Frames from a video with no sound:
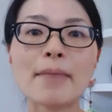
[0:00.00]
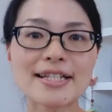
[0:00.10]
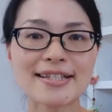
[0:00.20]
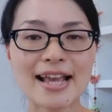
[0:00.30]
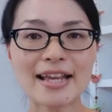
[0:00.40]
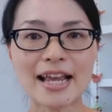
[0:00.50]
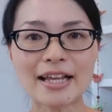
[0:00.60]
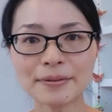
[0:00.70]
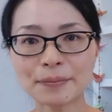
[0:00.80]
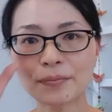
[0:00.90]
by
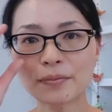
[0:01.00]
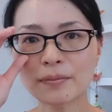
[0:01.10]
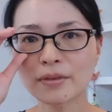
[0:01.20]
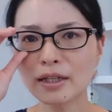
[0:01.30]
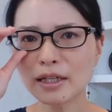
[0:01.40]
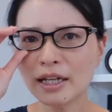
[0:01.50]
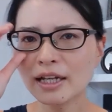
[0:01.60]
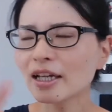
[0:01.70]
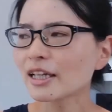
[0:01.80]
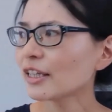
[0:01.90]
saying,
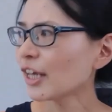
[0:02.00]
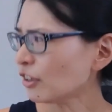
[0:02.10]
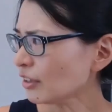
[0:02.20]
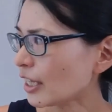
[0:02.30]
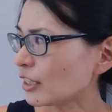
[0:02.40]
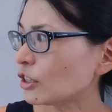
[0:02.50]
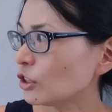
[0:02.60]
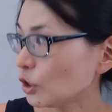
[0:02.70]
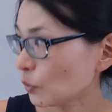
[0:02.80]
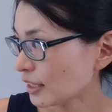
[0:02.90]
"Caroline,
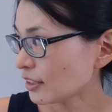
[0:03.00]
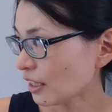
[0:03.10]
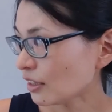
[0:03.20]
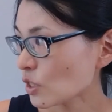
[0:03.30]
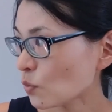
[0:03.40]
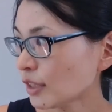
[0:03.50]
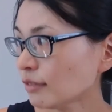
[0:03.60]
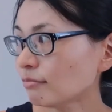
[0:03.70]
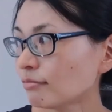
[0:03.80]
do you want to take this one?"